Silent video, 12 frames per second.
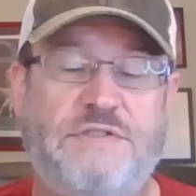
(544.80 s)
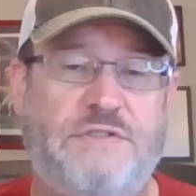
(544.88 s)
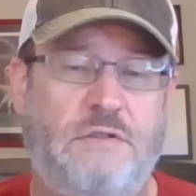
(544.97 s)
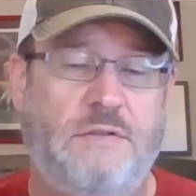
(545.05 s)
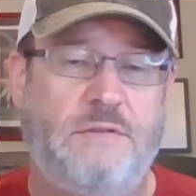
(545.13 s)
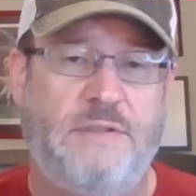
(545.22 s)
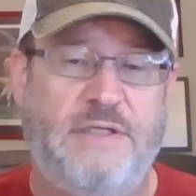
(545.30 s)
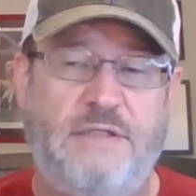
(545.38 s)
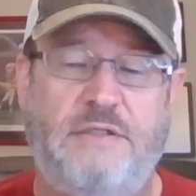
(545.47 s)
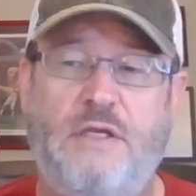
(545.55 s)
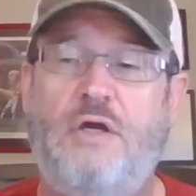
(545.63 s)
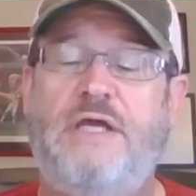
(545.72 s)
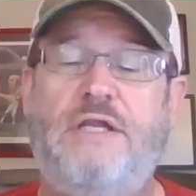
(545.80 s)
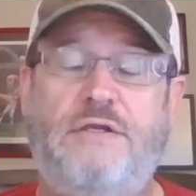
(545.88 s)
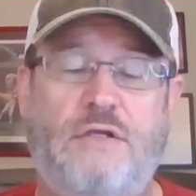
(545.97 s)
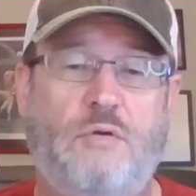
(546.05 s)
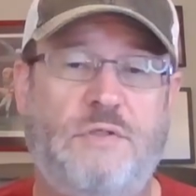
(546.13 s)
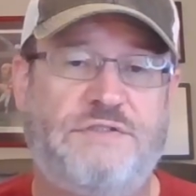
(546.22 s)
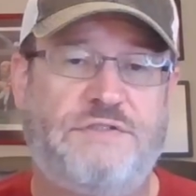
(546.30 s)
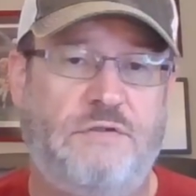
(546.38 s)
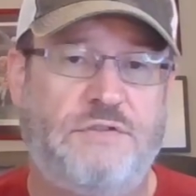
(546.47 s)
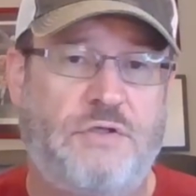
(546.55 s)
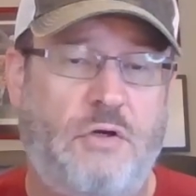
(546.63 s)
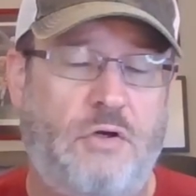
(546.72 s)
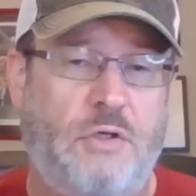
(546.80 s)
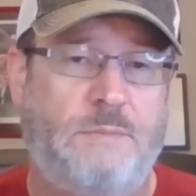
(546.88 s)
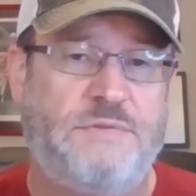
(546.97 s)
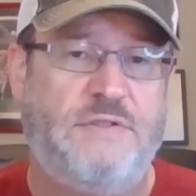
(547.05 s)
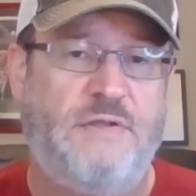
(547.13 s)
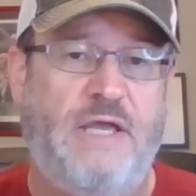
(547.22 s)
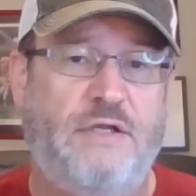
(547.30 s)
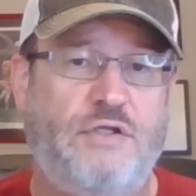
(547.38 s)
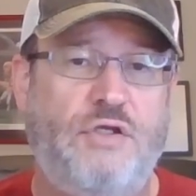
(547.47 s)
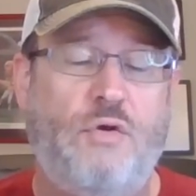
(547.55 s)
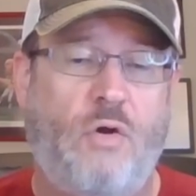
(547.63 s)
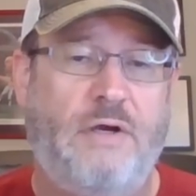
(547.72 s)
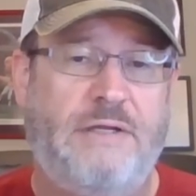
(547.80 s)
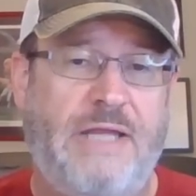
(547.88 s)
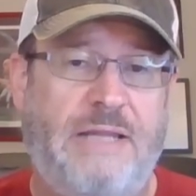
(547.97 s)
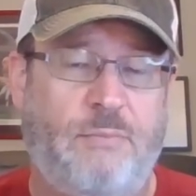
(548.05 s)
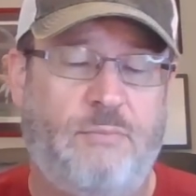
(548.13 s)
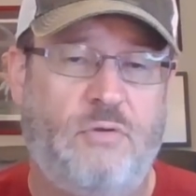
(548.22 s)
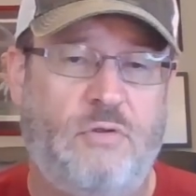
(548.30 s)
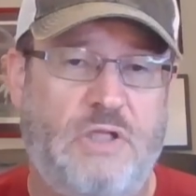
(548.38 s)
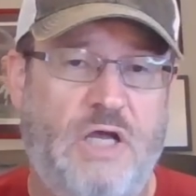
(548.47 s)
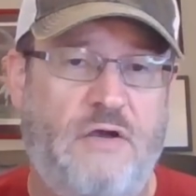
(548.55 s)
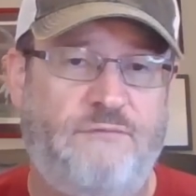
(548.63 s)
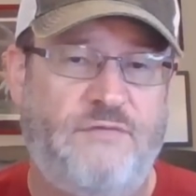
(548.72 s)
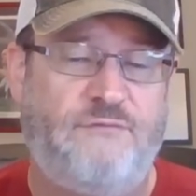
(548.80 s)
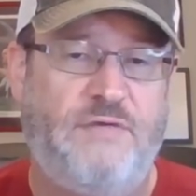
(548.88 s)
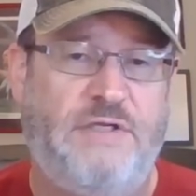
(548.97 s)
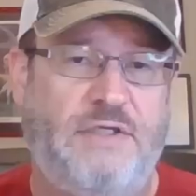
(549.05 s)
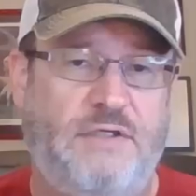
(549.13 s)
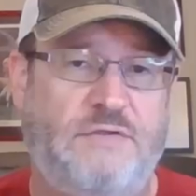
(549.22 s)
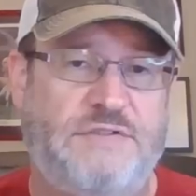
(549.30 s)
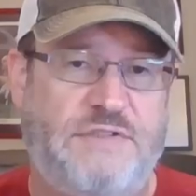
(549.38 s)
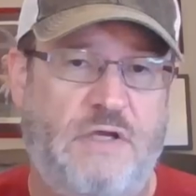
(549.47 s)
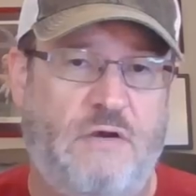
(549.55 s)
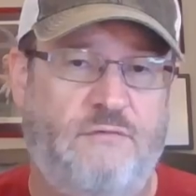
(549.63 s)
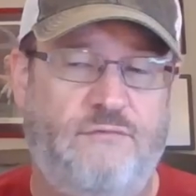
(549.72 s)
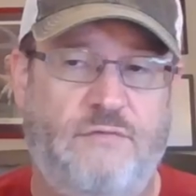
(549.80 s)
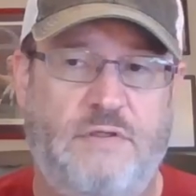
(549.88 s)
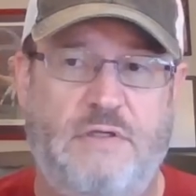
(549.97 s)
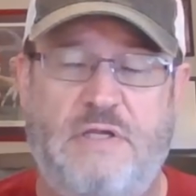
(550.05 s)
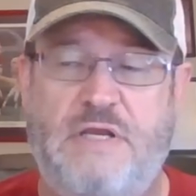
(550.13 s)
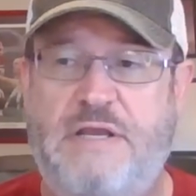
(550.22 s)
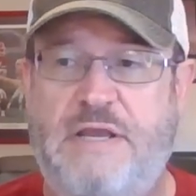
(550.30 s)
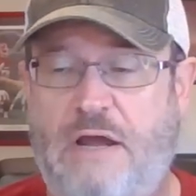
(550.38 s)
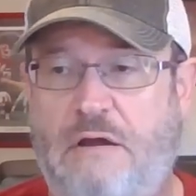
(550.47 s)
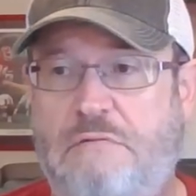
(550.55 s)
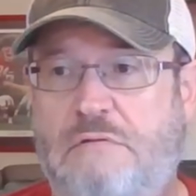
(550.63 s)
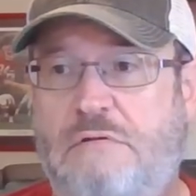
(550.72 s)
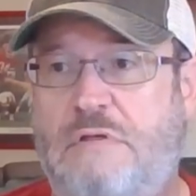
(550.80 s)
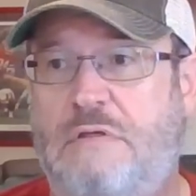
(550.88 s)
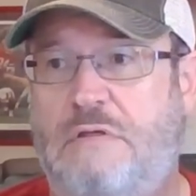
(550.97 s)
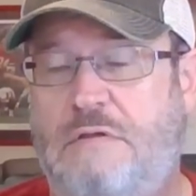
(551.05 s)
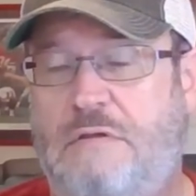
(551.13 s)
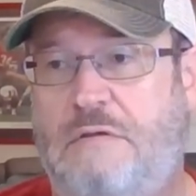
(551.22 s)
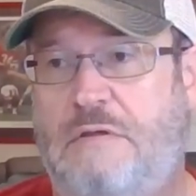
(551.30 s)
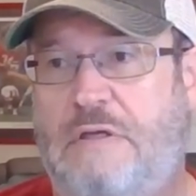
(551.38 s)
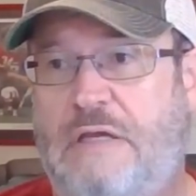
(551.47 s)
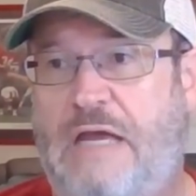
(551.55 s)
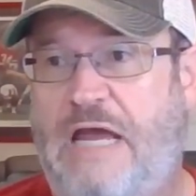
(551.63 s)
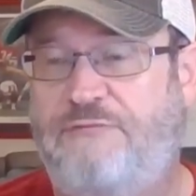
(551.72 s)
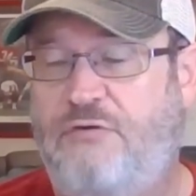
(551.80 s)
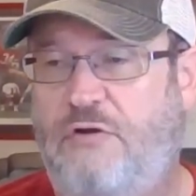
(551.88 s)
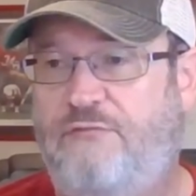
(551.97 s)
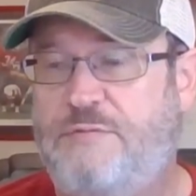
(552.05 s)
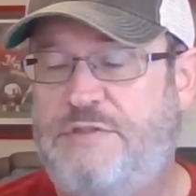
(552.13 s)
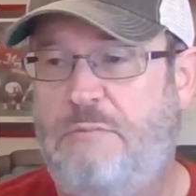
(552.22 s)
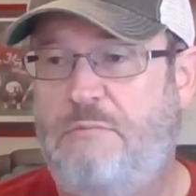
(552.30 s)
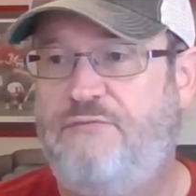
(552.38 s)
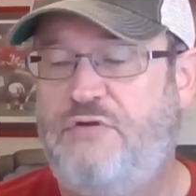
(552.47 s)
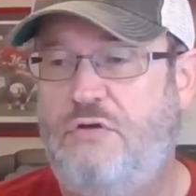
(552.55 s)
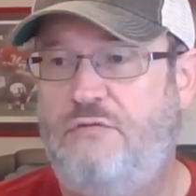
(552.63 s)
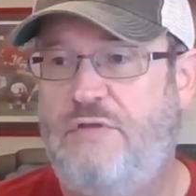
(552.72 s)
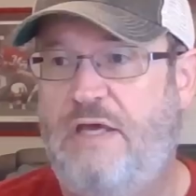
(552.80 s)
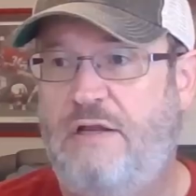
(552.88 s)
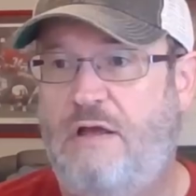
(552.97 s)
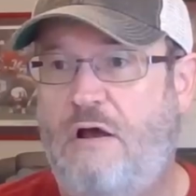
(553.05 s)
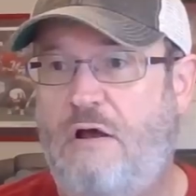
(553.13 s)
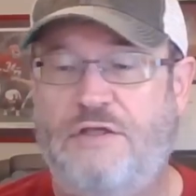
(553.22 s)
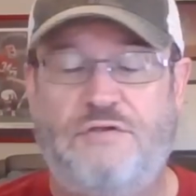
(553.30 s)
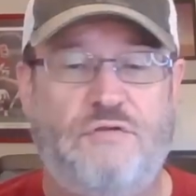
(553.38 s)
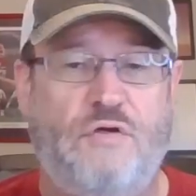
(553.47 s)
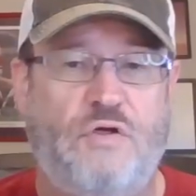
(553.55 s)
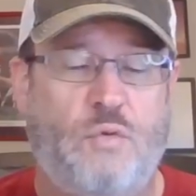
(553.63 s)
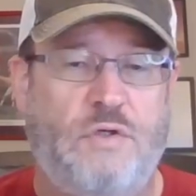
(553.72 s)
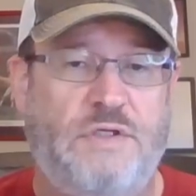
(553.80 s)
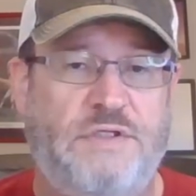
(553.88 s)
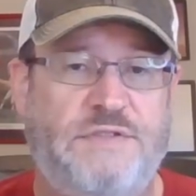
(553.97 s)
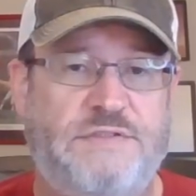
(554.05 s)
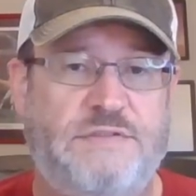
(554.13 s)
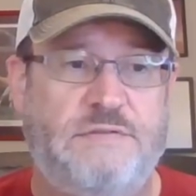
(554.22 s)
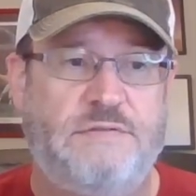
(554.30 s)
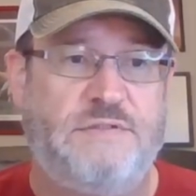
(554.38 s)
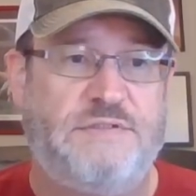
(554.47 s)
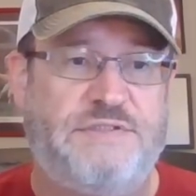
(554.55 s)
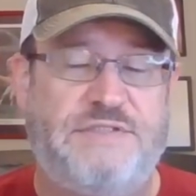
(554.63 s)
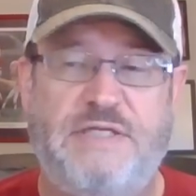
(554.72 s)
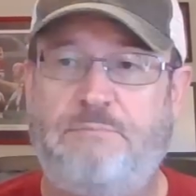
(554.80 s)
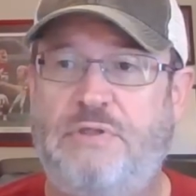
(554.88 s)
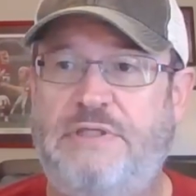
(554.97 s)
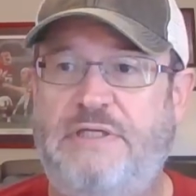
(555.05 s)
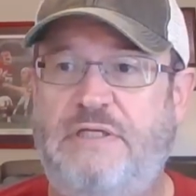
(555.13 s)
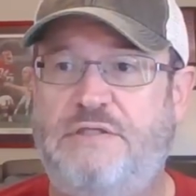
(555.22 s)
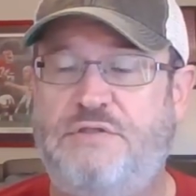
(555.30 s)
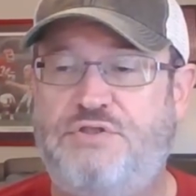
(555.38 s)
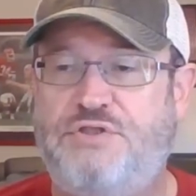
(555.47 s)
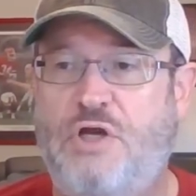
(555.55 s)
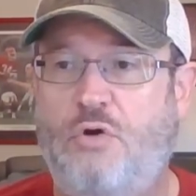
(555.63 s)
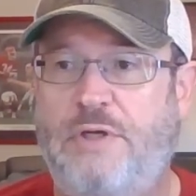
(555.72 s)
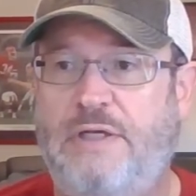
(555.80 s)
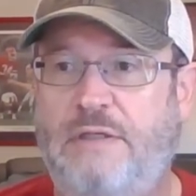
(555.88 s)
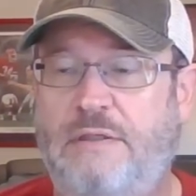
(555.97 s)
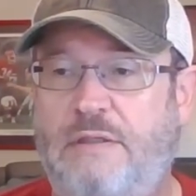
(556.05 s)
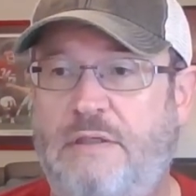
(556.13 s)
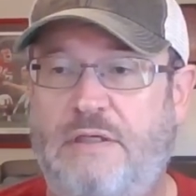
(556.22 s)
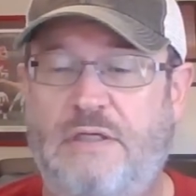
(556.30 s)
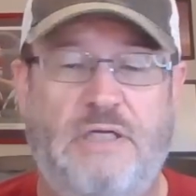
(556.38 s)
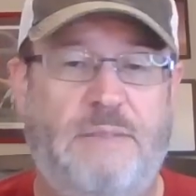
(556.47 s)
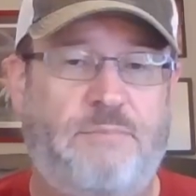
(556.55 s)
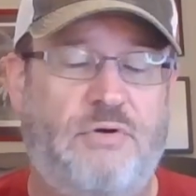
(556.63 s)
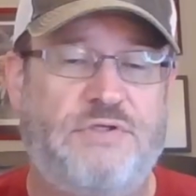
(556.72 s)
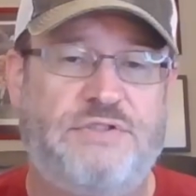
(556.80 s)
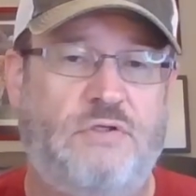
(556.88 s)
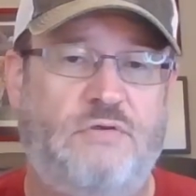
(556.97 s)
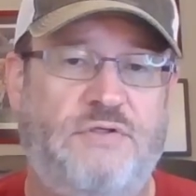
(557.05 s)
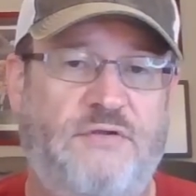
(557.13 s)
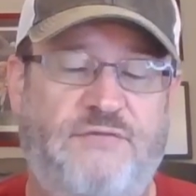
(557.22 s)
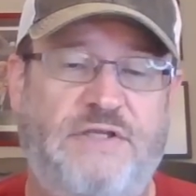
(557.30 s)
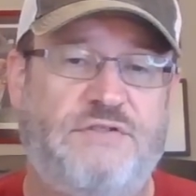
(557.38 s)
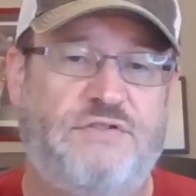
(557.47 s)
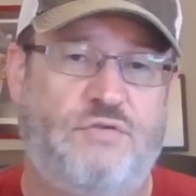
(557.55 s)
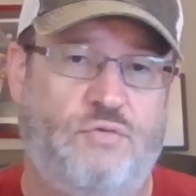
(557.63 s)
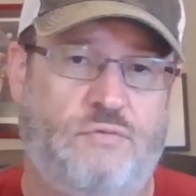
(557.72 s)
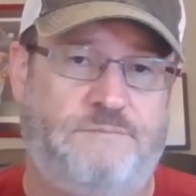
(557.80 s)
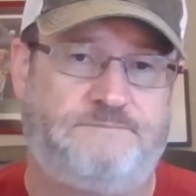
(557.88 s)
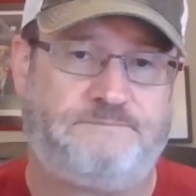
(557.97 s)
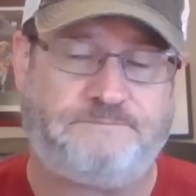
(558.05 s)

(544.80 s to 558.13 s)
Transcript: uncertain in no, in no uncertain terms that you are capable of defending yourself. Now, I've heard from some of you that all it took was simply showing a personal defense tool.